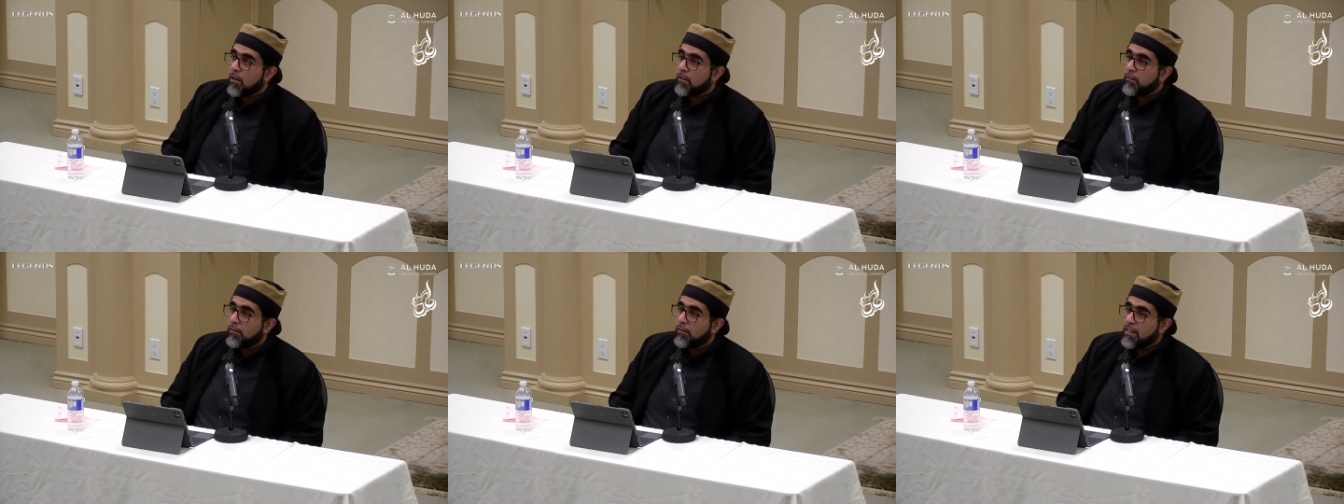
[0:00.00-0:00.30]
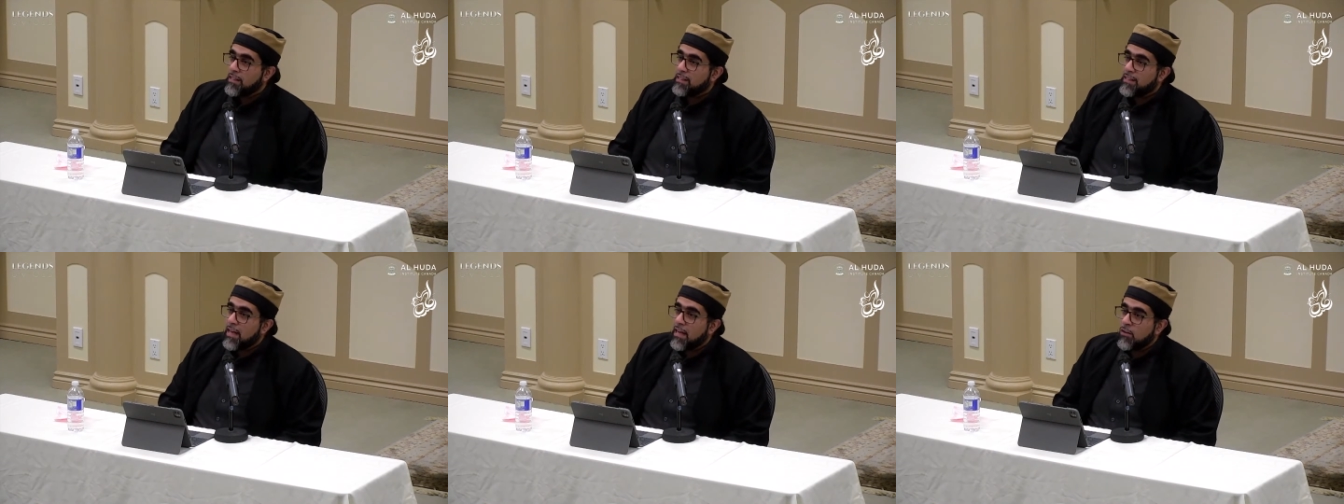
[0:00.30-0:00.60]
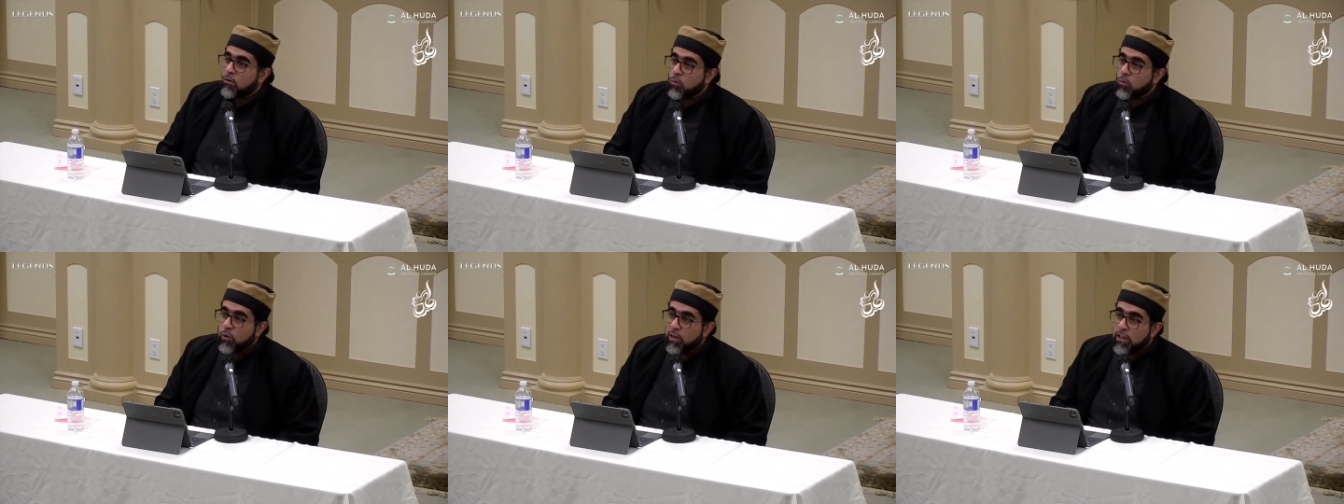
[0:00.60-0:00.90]
they
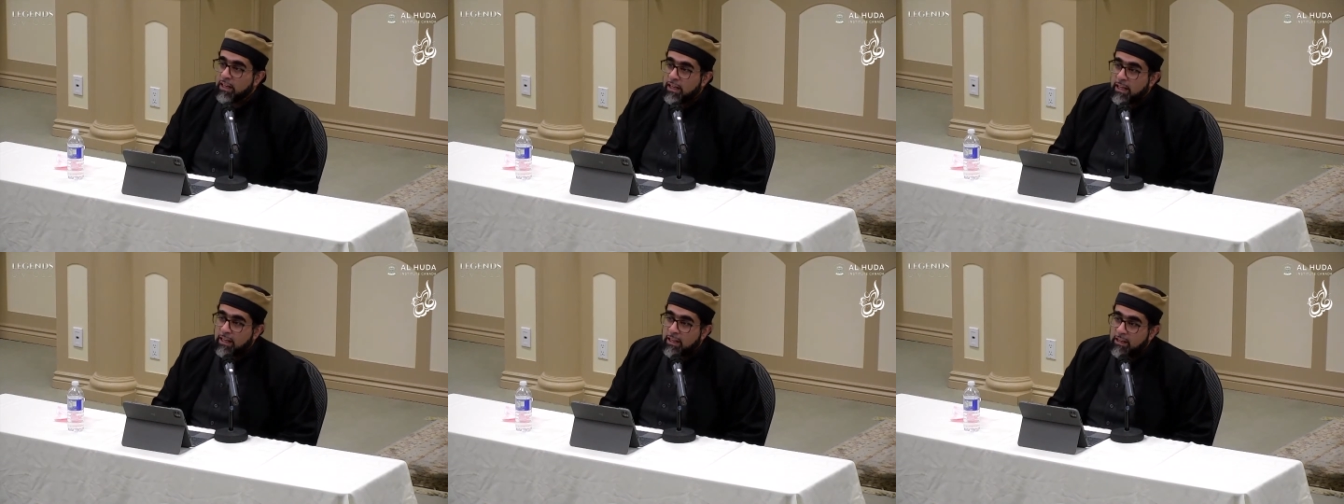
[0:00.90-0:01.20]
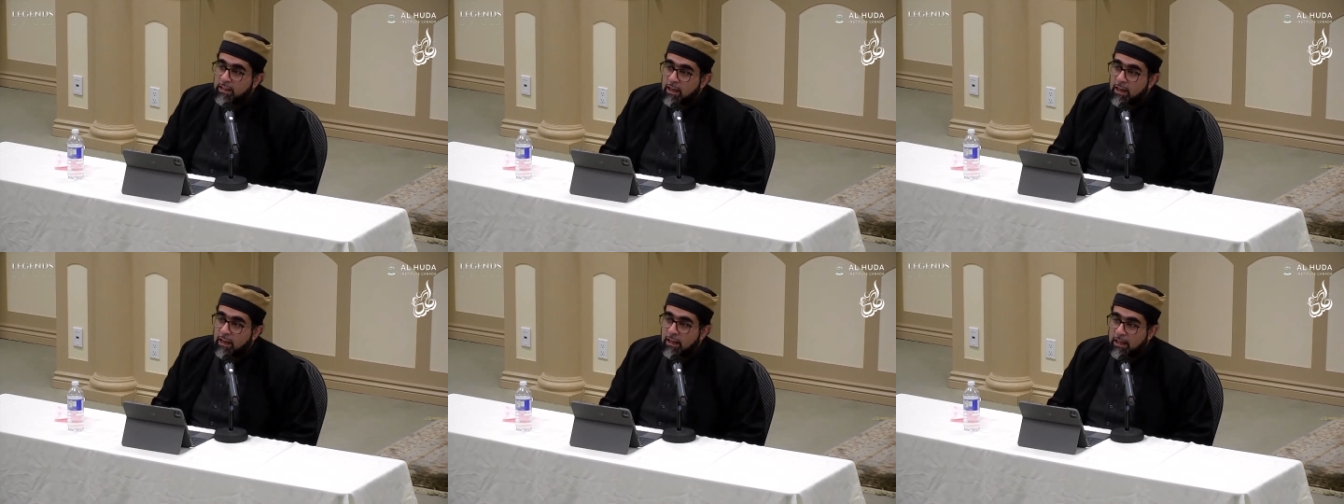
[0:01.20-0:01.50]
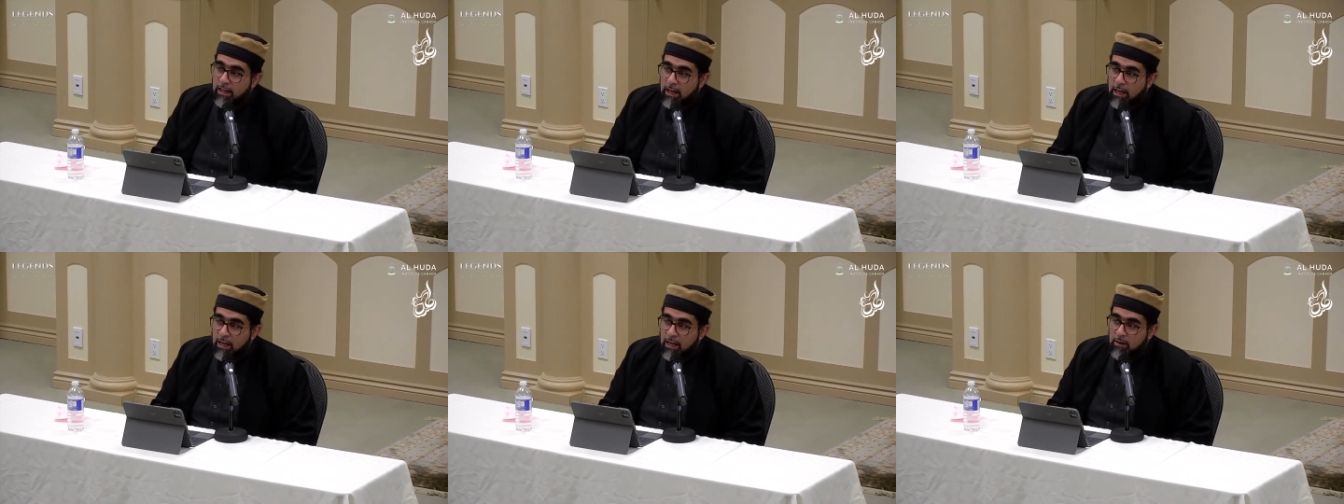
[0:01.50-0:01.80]
said, We need a
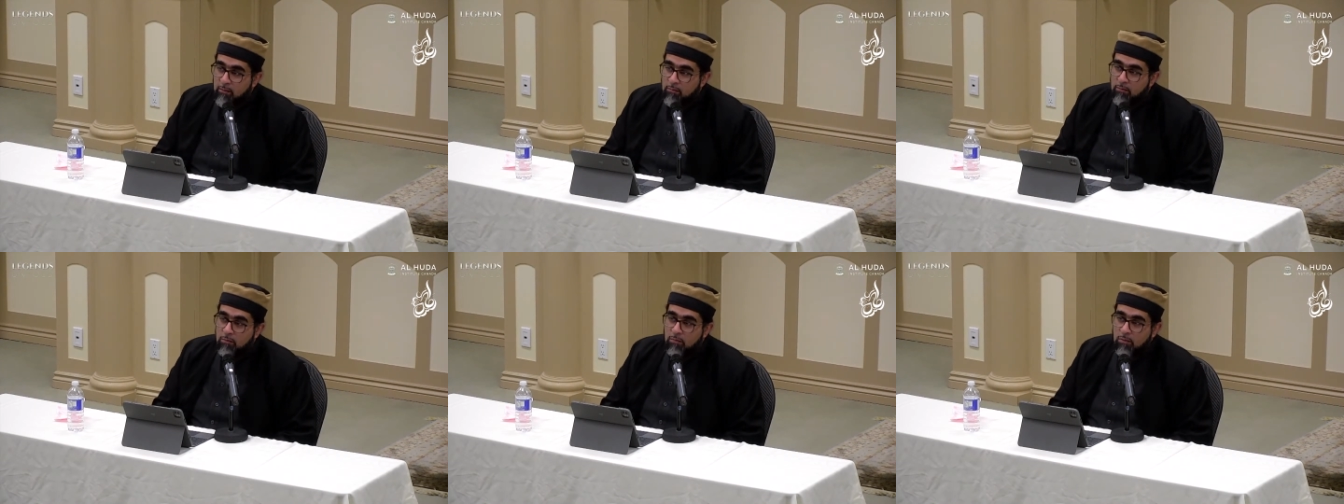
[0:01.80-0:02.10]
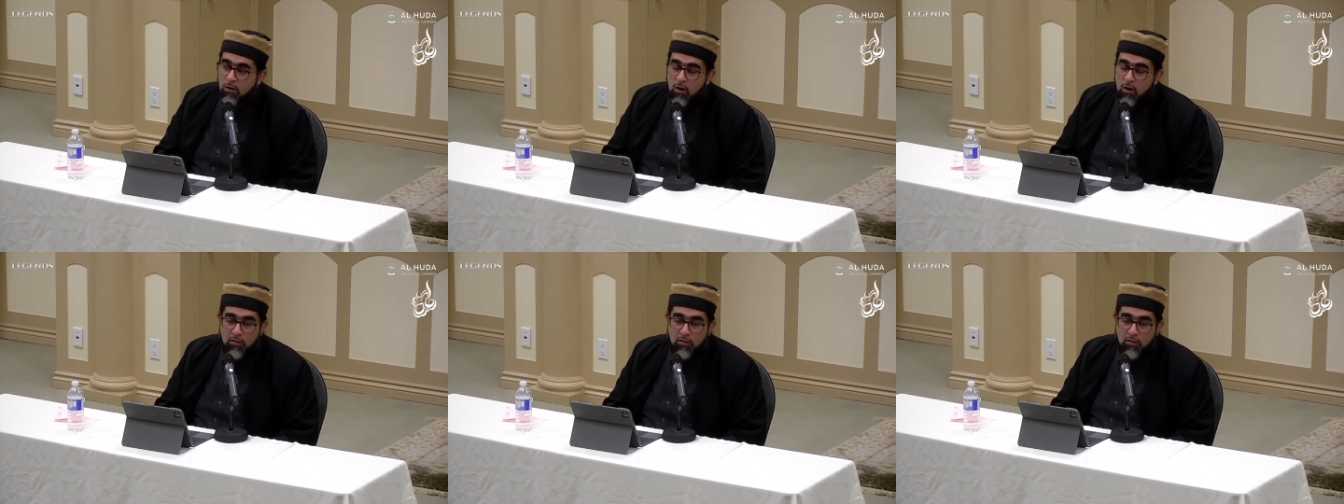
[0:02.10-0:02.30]
name